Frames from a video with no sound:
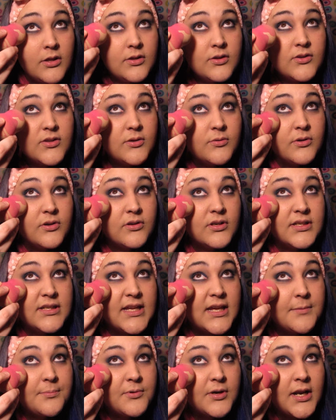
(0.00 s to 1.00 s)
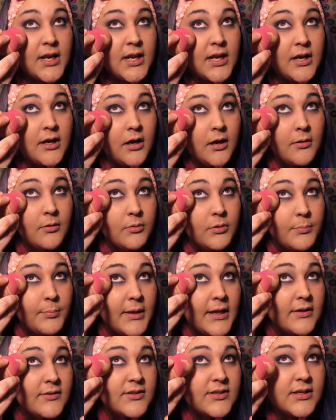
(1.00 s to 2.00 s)
So we're going to tap right here and we're
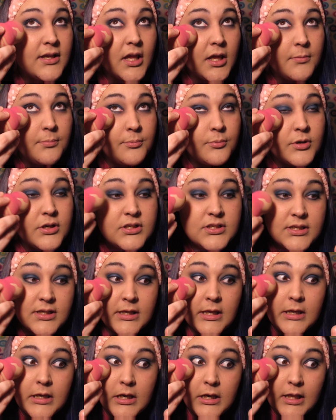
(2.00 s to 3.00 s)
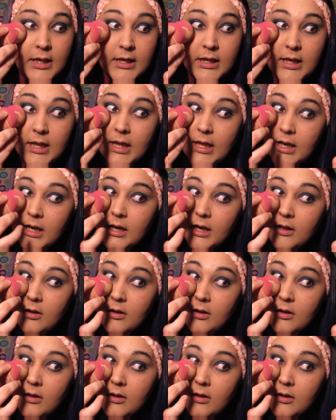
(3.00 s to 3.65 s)
pouncing upwards. You like that?